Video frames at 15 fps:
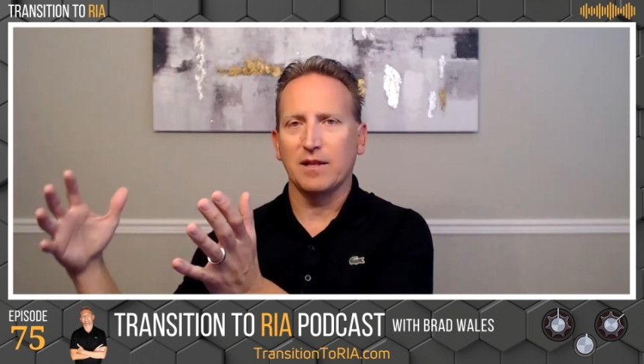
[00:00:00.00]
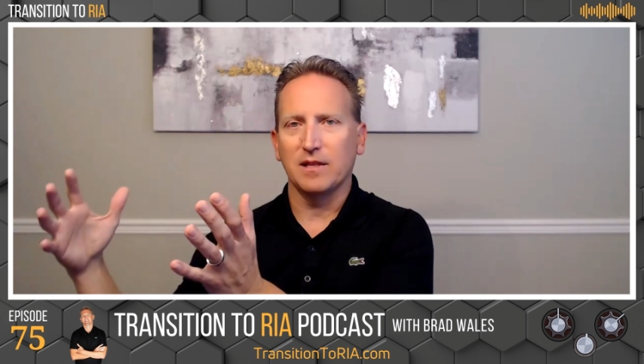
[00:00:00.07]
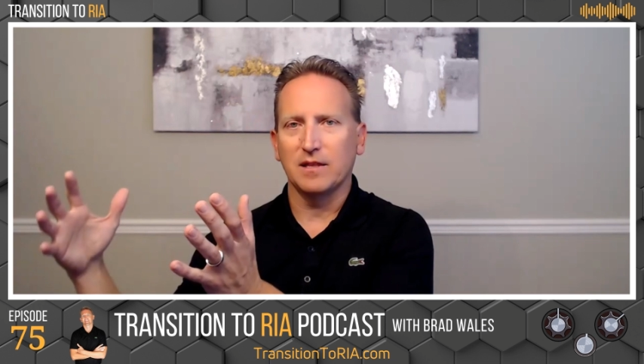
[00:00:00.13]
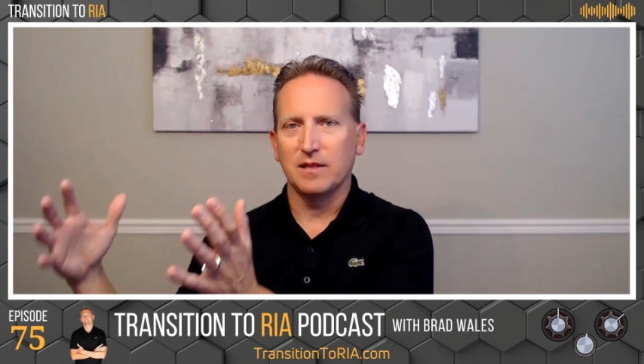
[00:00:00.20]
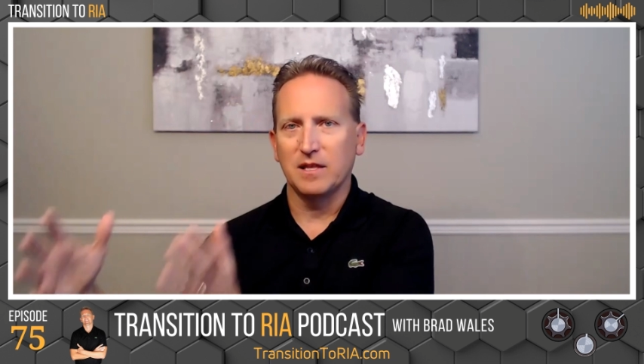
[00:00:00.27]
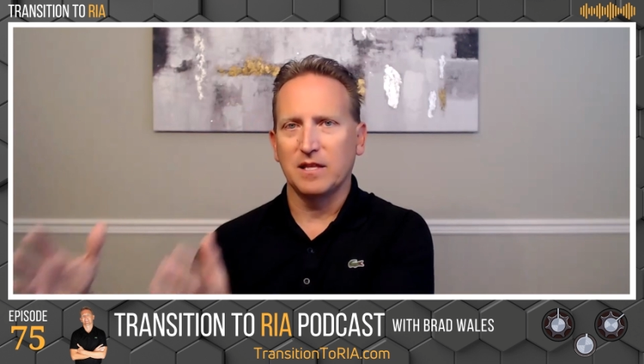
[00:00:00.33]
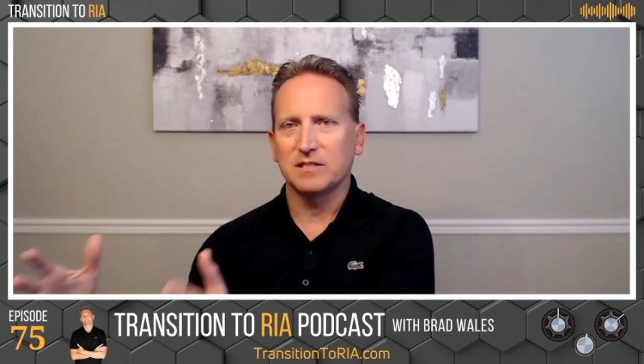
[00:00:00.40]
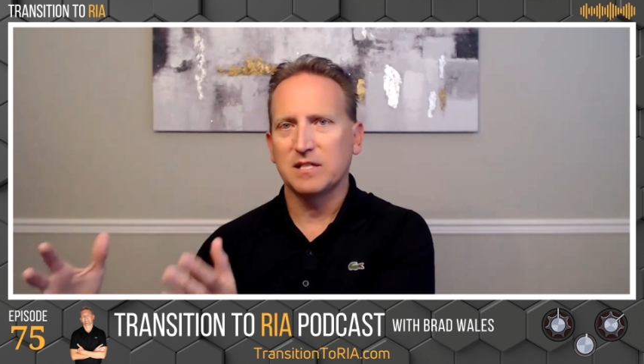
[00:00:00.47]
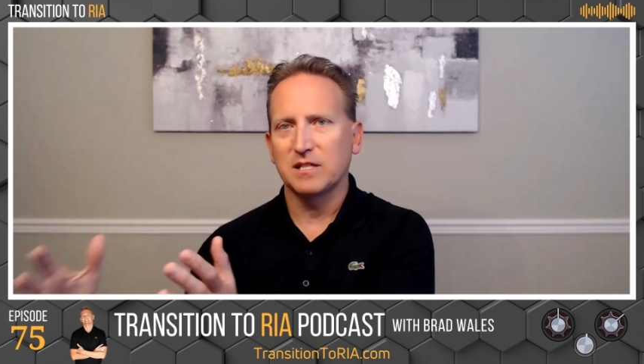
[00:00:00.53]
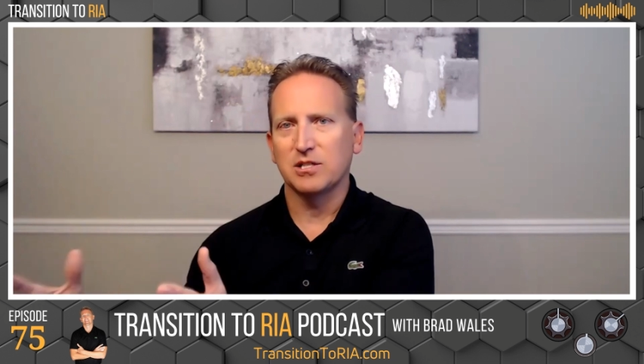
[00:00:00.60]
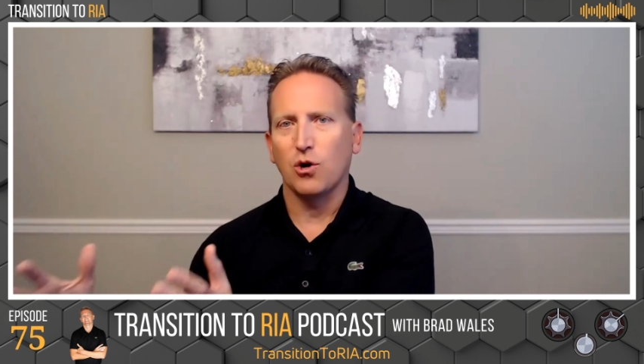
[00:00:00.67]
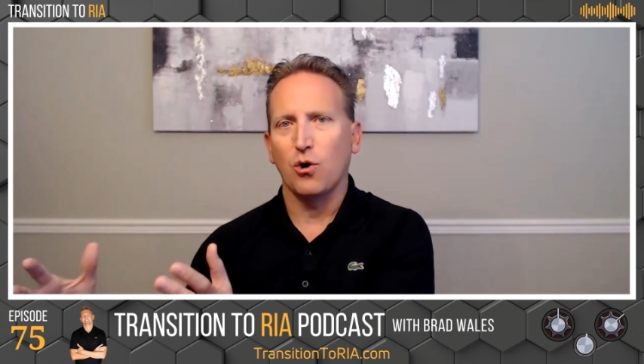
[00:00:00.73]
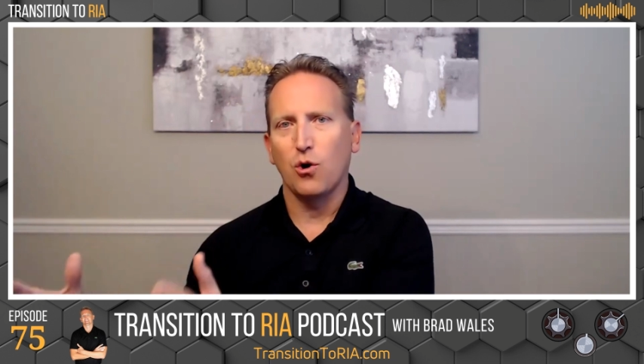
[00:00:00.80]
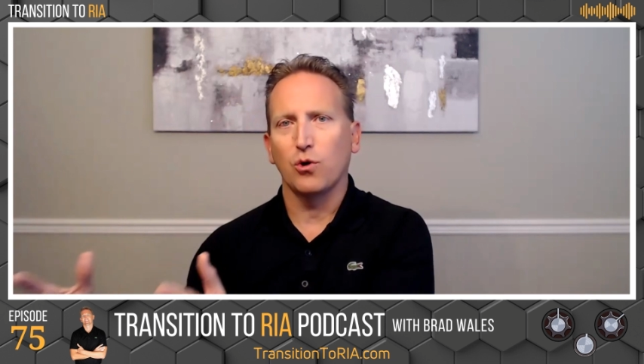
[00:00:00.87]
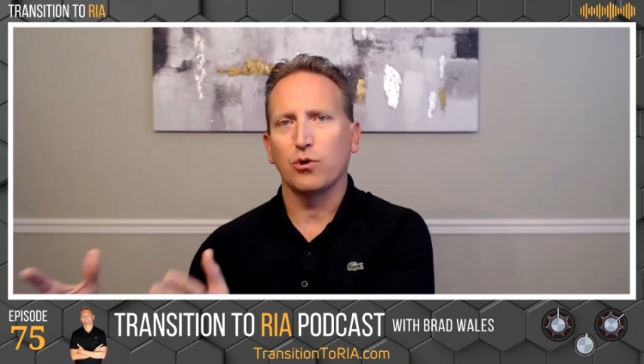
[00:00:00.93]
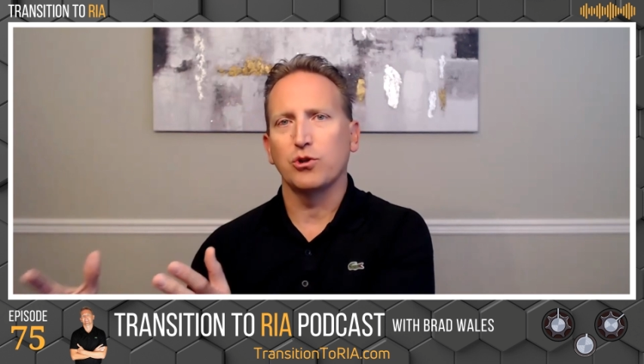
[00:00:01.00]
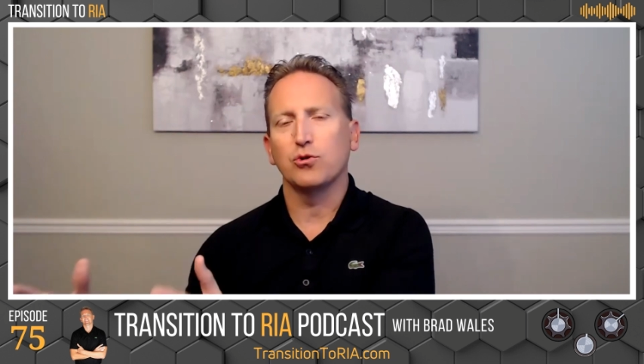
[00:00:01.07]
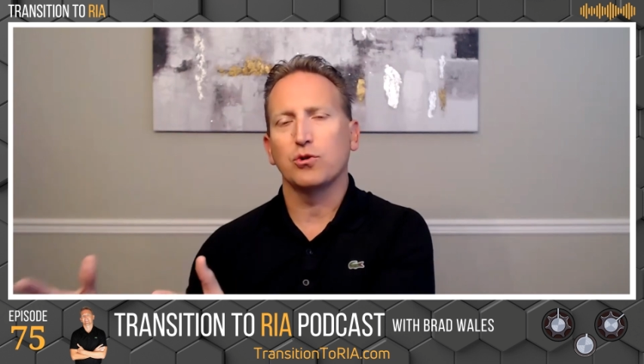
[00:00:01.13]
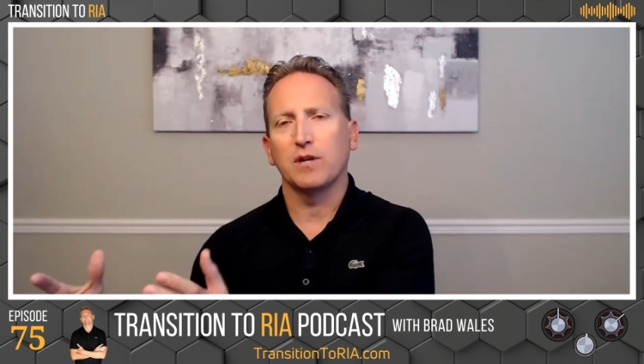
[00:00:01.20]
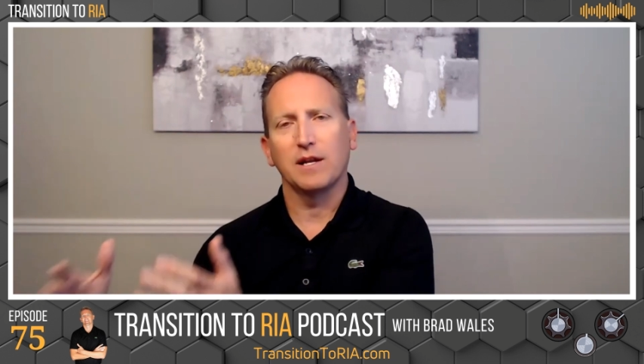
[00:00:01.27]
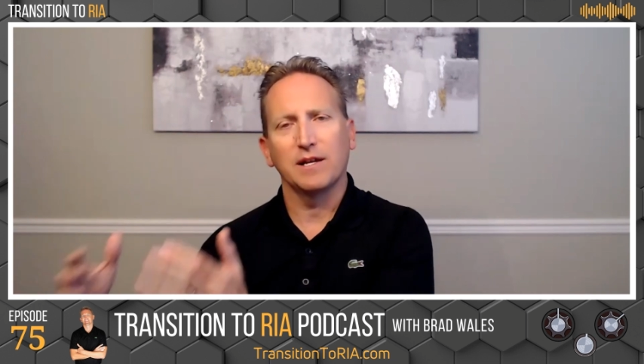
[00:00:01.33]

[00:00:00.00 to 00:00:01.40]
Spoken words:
And this is all you can,